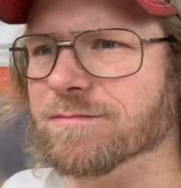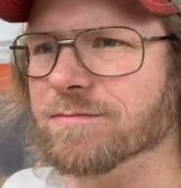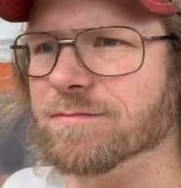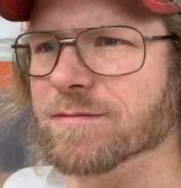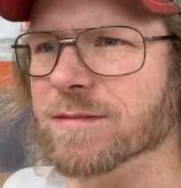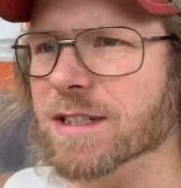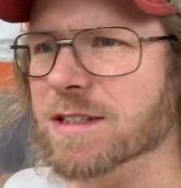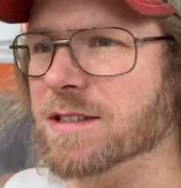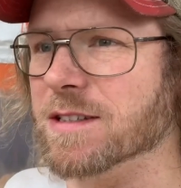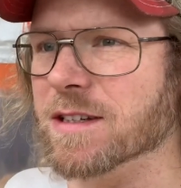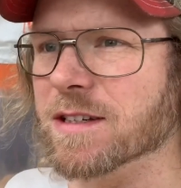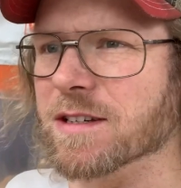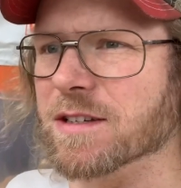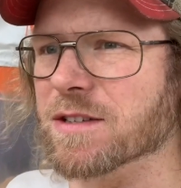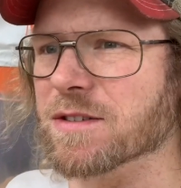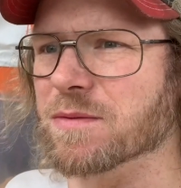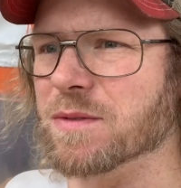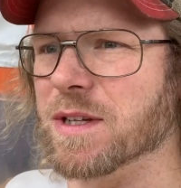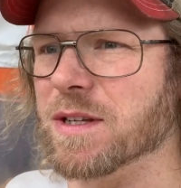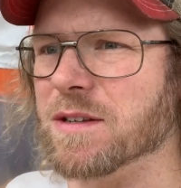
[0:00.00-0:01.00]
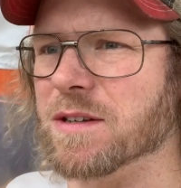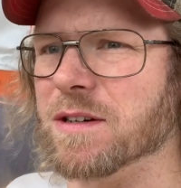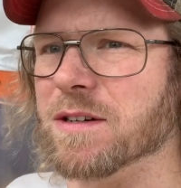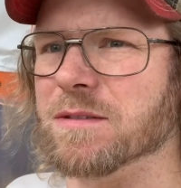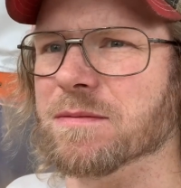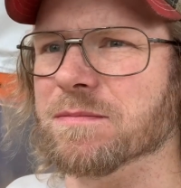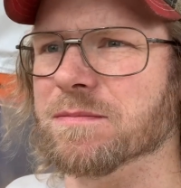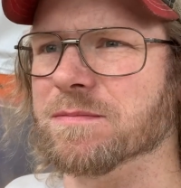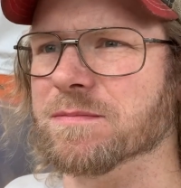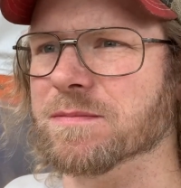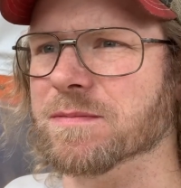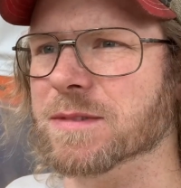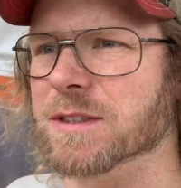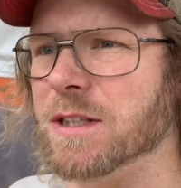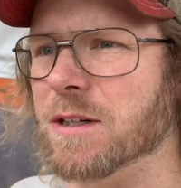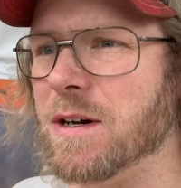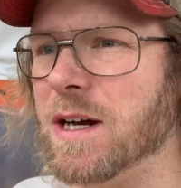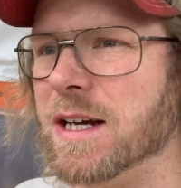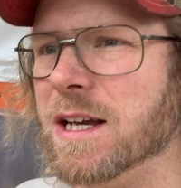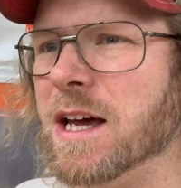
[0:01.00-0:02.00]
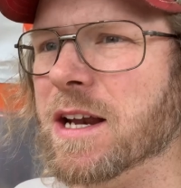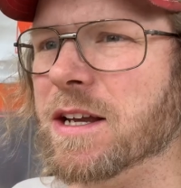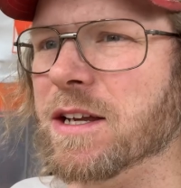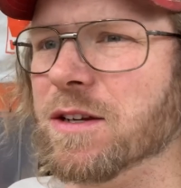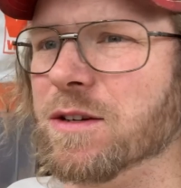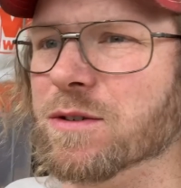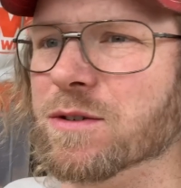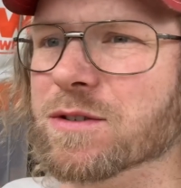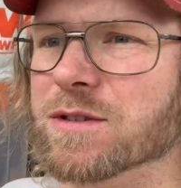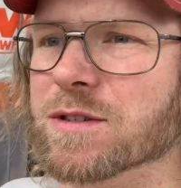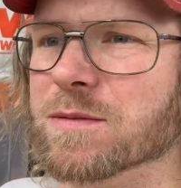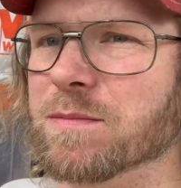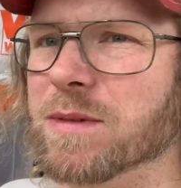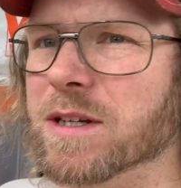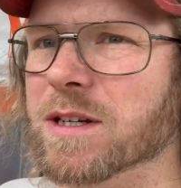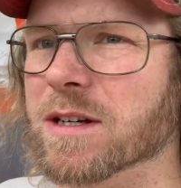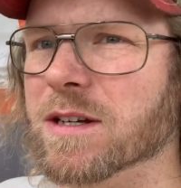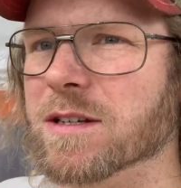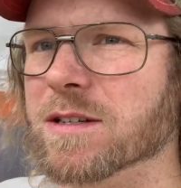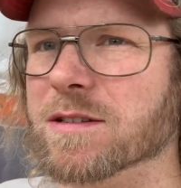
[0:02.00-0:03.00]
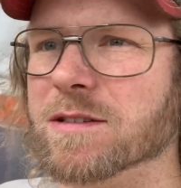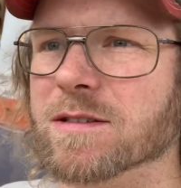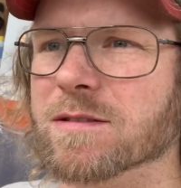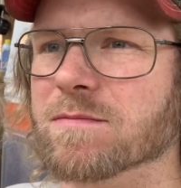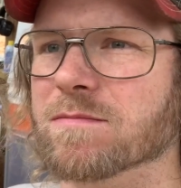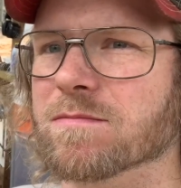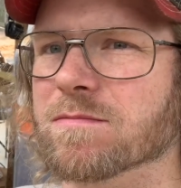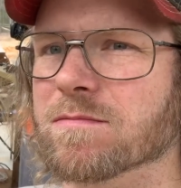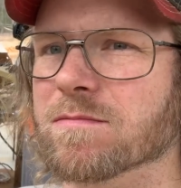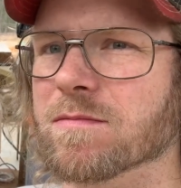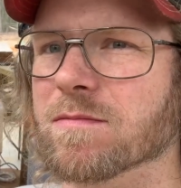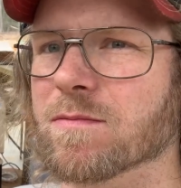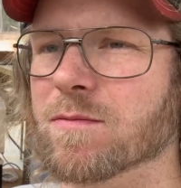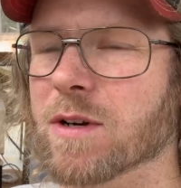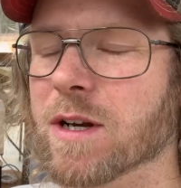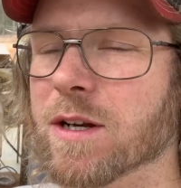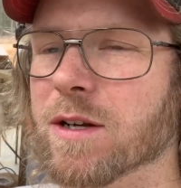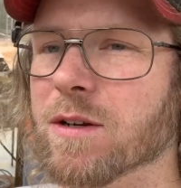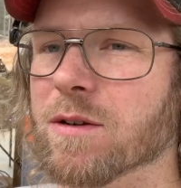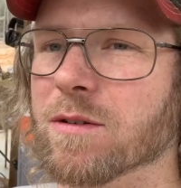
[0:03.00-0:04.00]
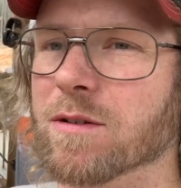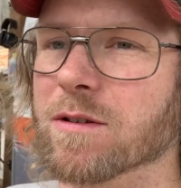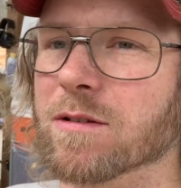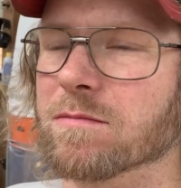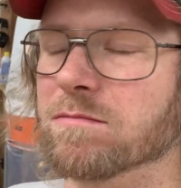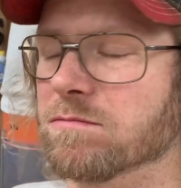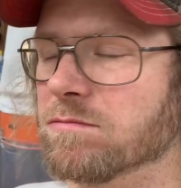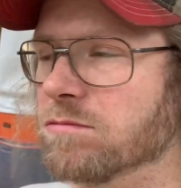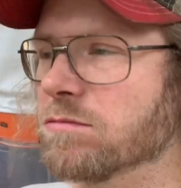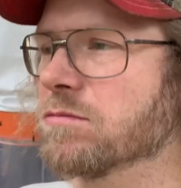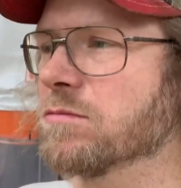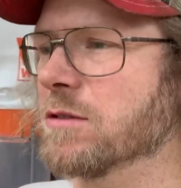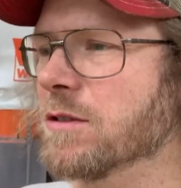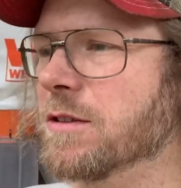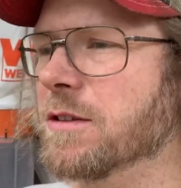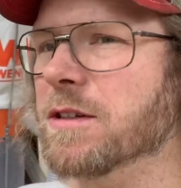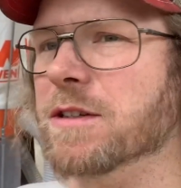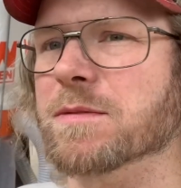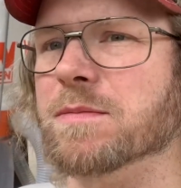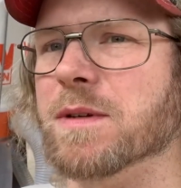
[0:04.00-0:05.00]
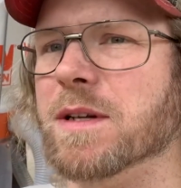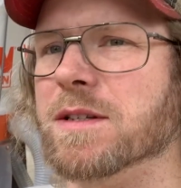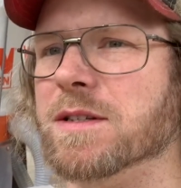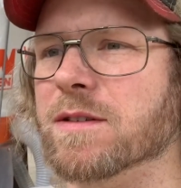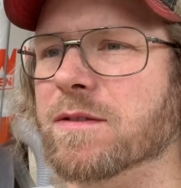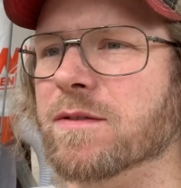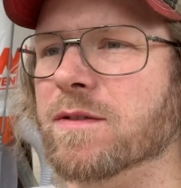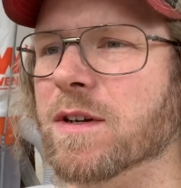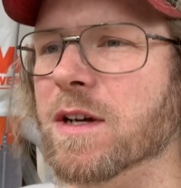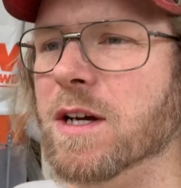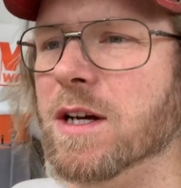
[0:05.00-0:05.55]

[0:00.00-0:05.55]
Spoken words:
This thing is sweet, though. So I got it used because brand new, they're really expensive.